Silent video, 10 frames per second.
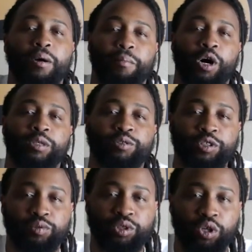Palm
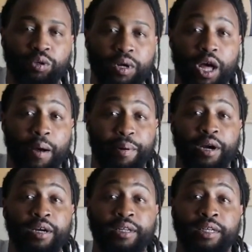Springs was dope.
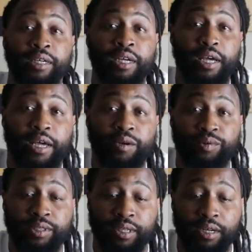Apparently, it
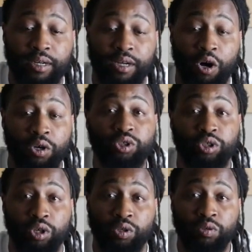was
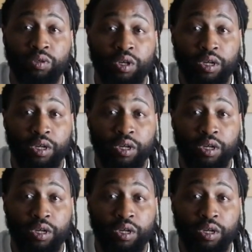also,